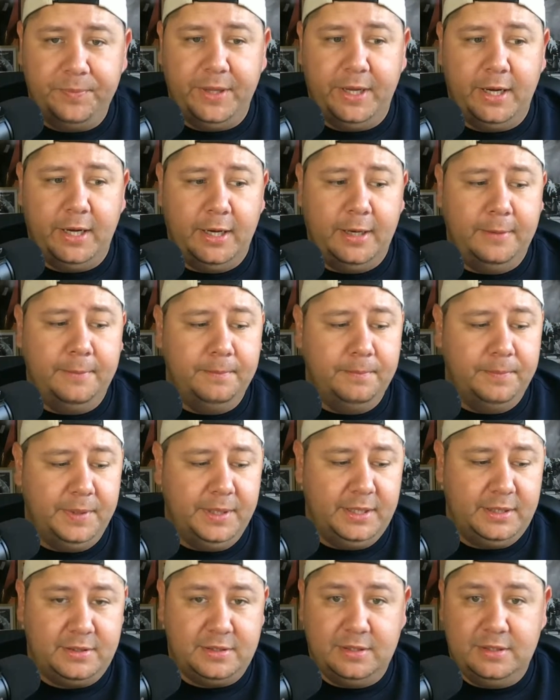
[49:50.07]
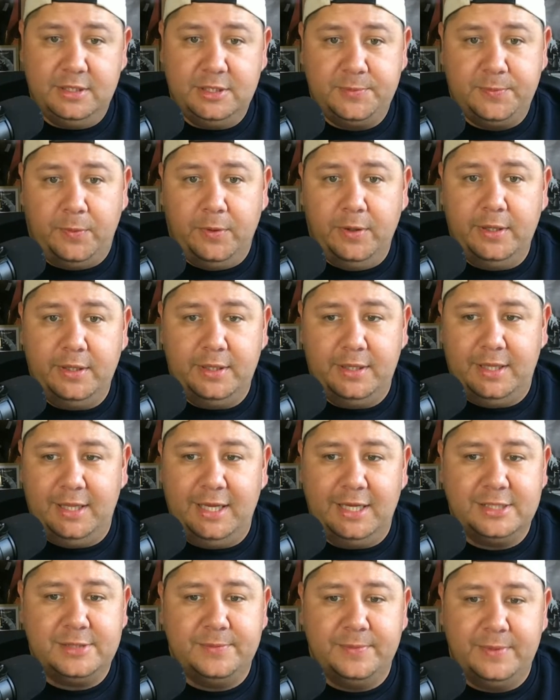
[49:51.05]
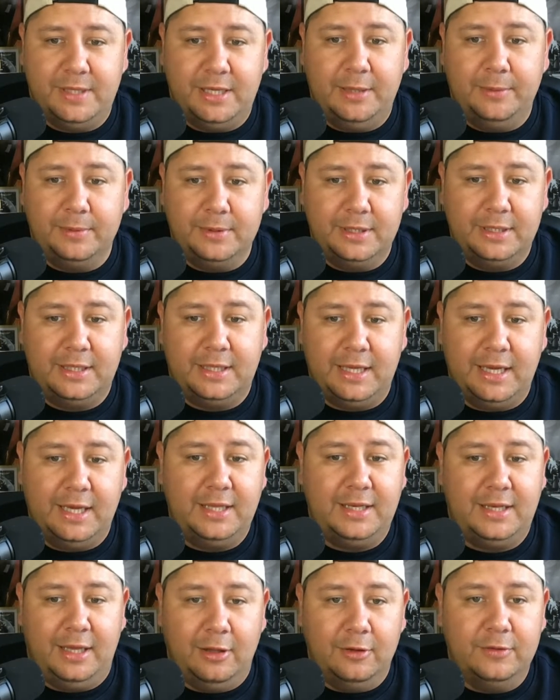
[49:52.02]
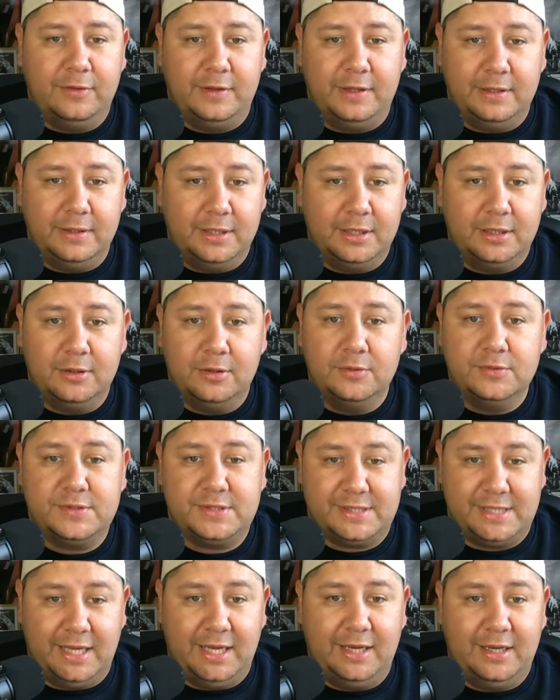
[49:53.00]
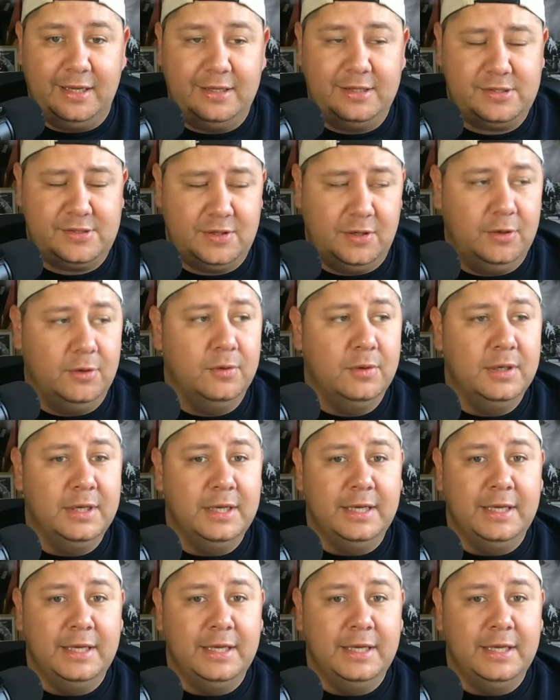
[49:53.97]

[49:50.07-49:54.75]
But to this point, he hasn't been able to get healthy, let alone stay. So,